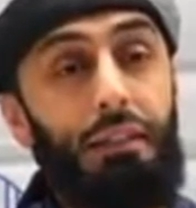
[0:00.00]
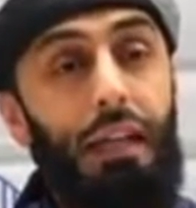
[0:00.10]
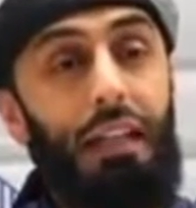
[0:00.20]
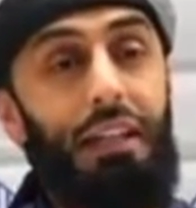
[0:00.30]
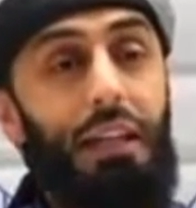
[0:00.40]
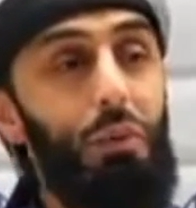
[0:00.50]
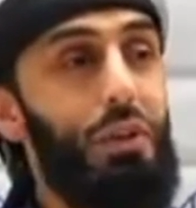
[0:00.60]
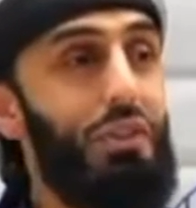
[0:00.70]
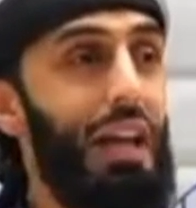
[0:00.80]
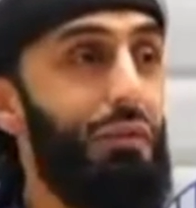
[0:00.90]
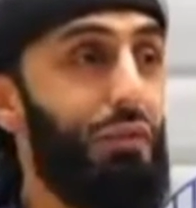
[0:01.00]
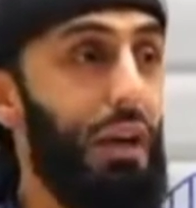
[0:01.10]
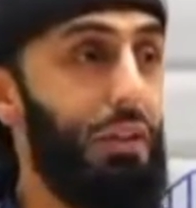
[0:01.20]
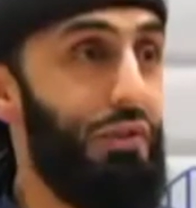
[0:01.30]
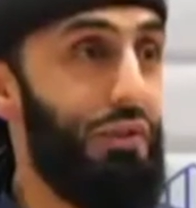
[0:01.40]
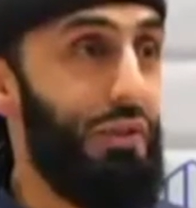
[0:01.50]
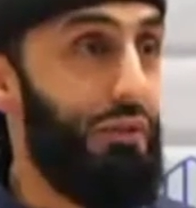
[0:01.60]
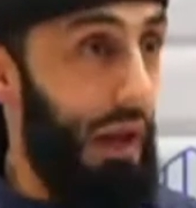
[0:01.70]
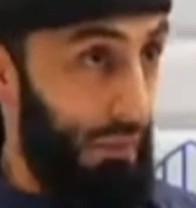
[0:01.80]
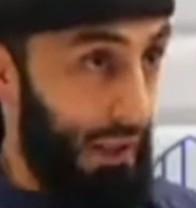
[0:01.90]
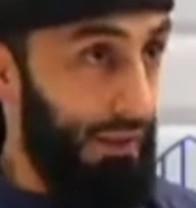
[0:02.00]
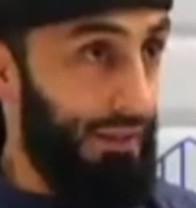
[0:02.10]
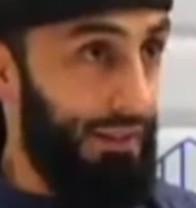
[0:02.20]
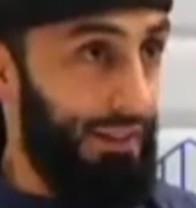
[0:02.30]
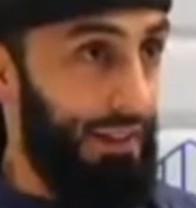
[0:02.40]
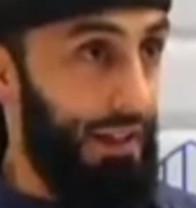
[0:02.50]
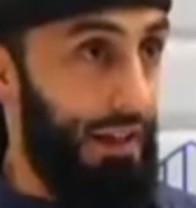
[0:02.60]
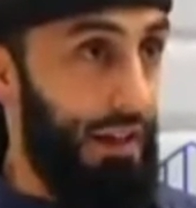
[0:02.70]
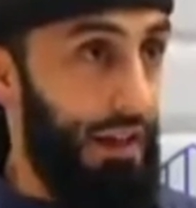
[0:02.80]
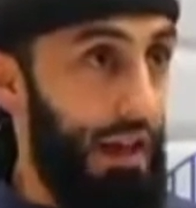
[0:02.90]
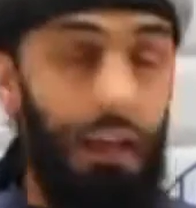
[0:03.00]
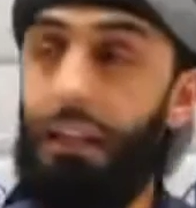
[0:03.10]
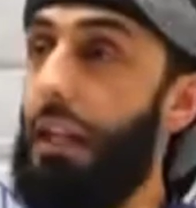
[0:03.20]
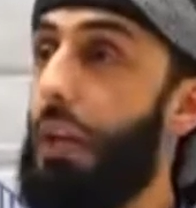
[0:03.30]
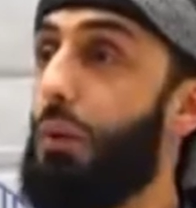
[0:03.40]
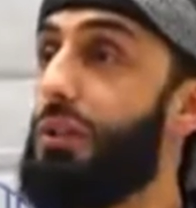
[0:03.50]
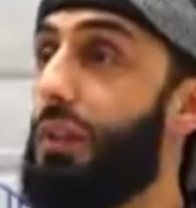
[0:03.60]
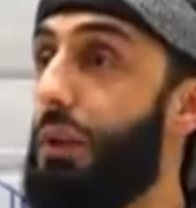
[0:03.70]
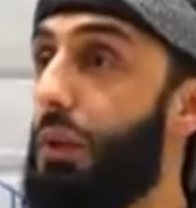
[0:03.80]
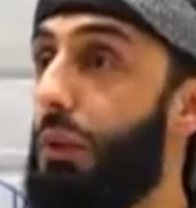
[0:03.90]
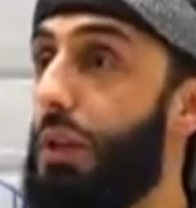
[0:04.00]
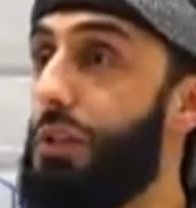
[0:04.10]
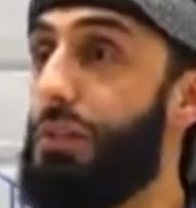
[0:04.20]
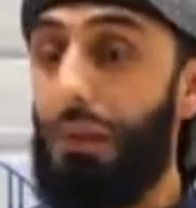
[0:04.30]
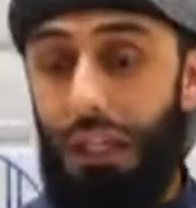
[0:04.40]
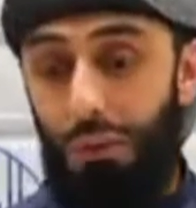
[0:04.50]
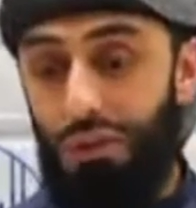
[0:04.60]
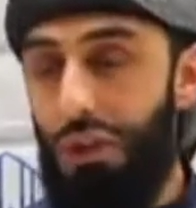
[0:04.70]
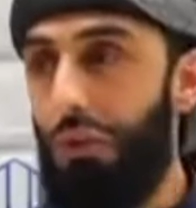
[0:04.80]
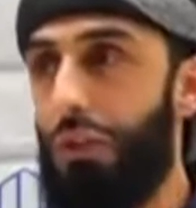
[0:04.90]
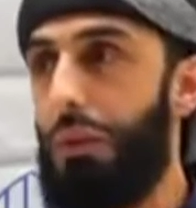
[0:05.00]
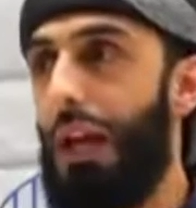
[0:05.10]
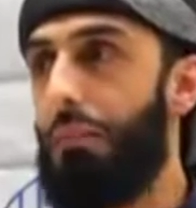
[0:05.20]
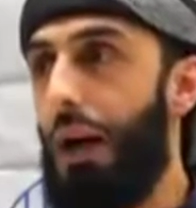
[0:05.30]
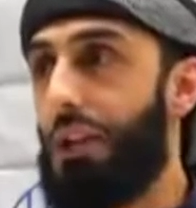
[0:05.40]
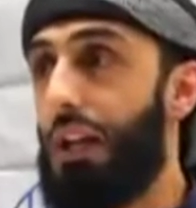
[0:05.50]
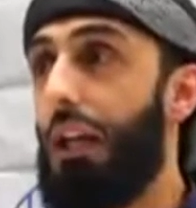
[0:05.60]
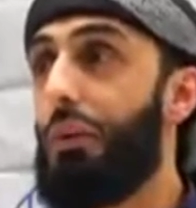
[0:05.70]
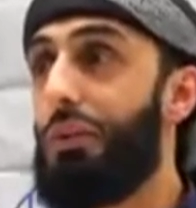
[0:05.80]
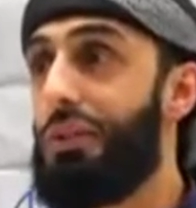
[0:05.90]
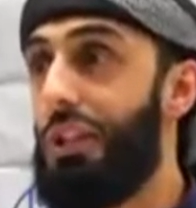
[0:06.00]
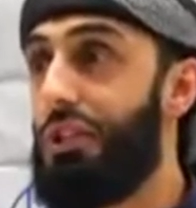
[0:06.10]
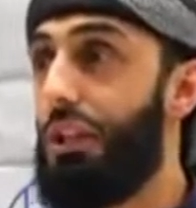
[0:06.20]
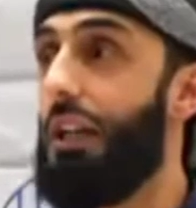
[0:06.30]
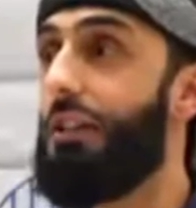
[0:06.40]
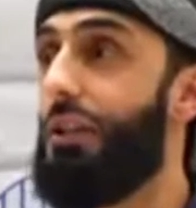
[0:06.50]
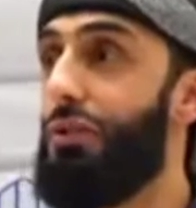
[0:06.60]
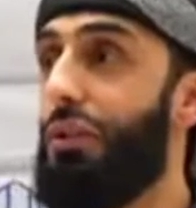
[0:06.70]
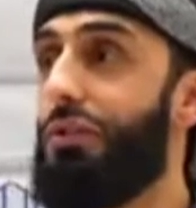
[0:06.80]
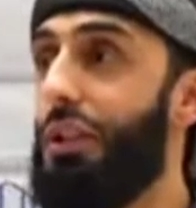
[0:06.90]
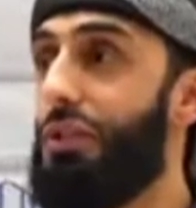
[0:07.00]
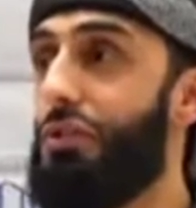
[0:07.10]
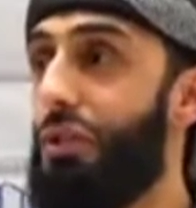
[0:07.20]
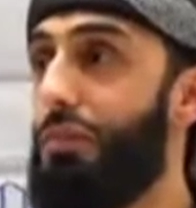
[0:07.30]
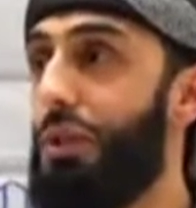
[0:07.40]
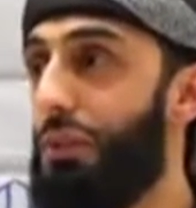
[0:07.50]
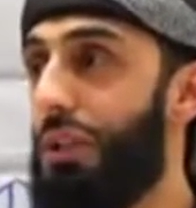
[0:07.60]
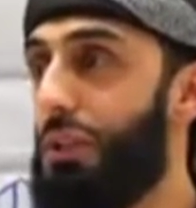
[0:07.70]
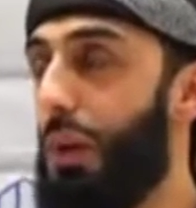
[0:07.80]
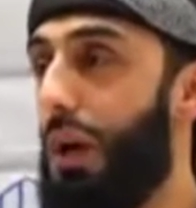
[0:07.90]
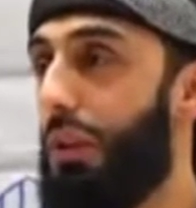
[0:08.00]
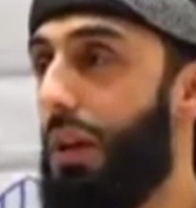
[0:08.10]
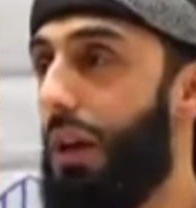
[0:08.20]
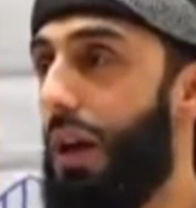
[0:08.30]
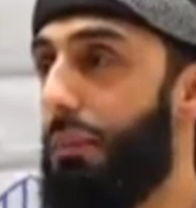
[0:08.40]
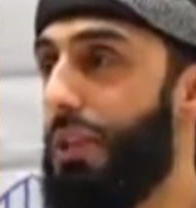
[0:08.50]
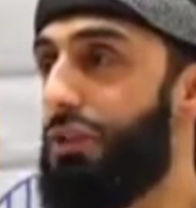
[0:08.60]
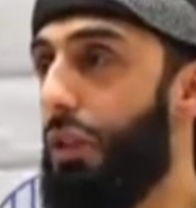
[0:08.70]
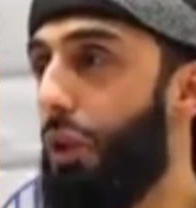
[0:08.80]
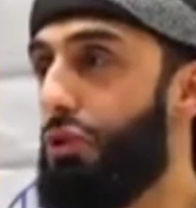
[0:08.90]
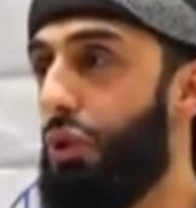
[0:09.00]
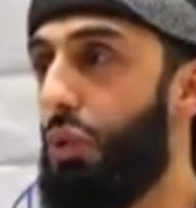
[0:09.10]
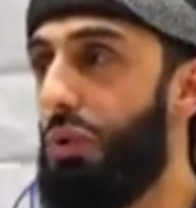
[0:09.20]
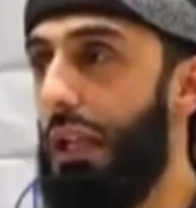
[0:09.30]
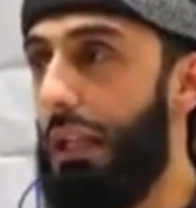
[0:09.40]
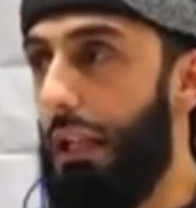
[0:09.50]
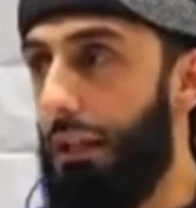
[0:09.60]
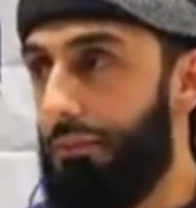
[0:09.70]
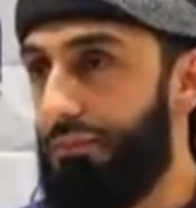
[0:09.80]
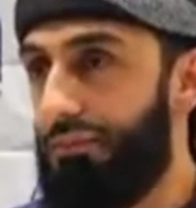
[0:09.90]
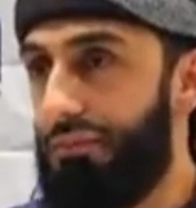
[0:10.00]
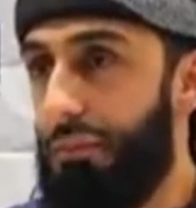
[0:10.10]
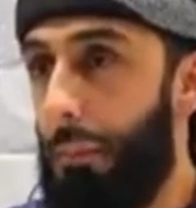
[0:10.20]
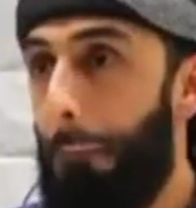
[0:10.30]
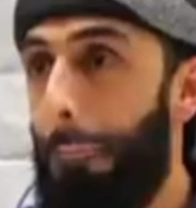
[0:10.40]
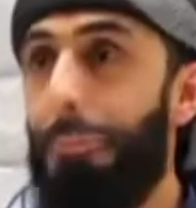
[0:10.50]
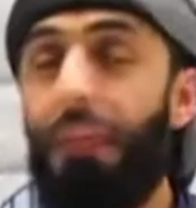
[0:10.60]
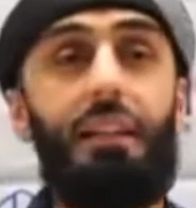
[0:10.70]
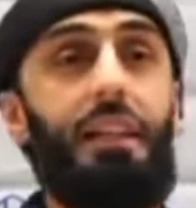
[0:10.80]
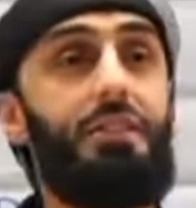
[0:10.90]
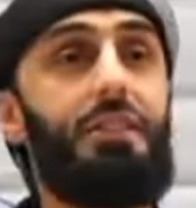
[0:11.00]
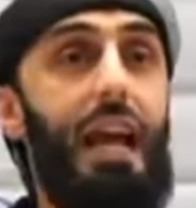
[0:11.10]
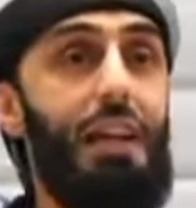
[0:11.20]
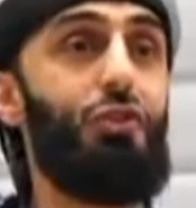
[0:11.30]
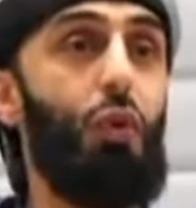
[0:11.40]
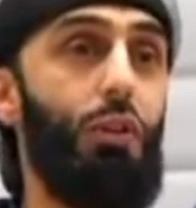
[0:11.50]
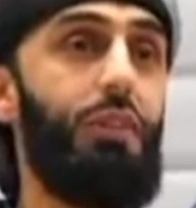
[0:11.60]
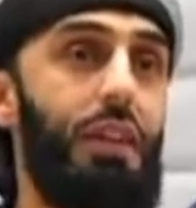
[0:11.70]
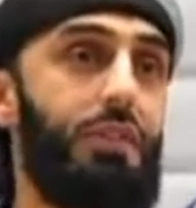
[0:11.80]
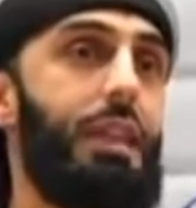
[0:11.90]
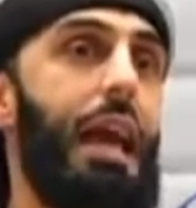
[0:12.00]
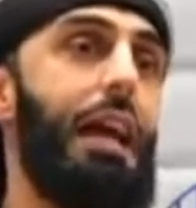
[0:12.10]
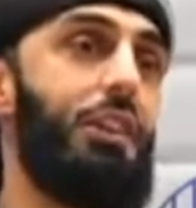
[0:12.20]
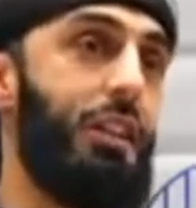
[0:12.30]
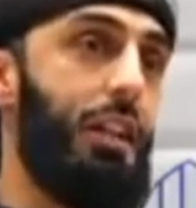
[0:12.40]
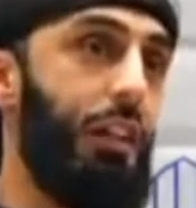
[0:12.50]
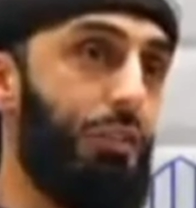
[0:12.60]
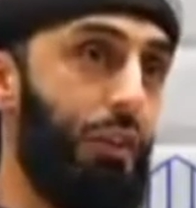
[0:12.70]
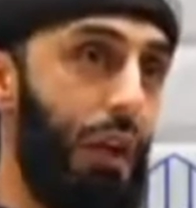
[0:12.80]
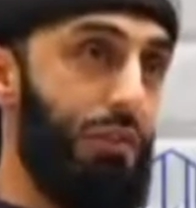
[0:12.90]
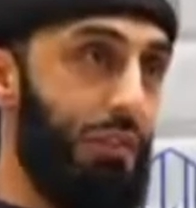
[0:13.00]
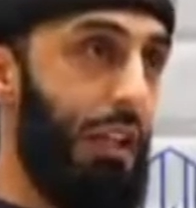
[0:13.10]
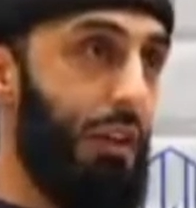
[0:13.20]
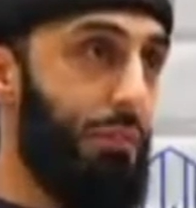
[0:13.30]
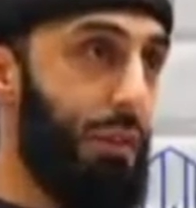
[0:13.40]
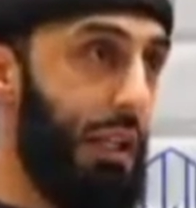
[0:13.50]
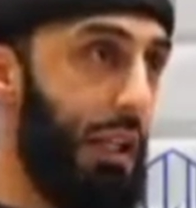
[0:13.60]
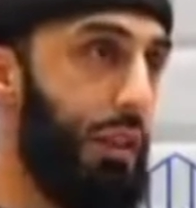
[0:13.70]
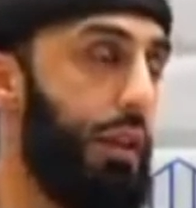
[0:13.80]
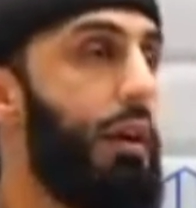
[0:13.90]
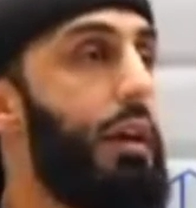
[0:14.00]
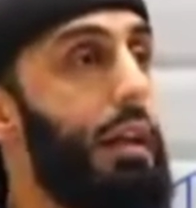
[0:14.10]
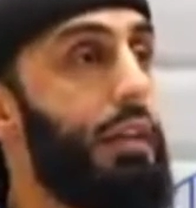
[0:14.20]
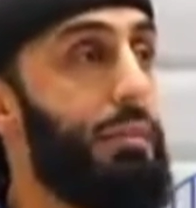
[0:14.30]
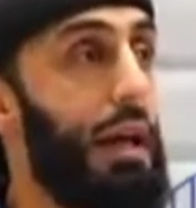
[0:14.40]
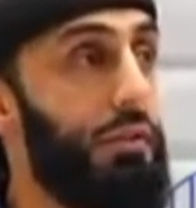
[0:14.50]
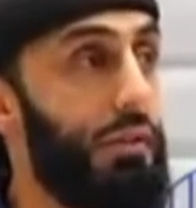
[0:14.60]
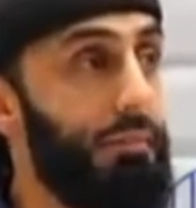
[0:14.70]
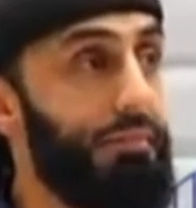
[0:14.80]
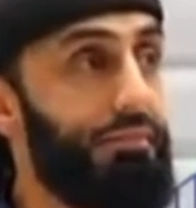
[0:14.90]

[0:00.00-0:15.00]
And he was a French farmer, and he was very rich, but he was known to be a miser. He was stingy. He did not distribute his wealth amidst those who needed it. And he'd stashed all of his cash in an underground cellar beneath his mansion.